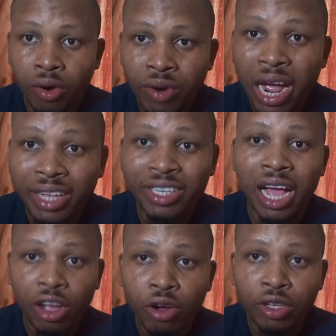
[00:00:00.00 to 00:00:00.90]
All right,
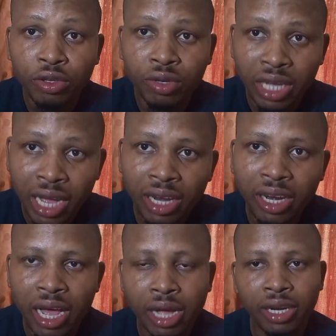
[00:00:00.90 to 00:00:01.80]
according to the
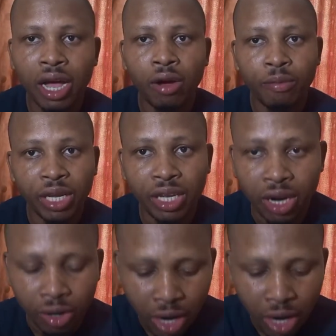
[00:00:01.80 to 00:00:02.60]
headline now making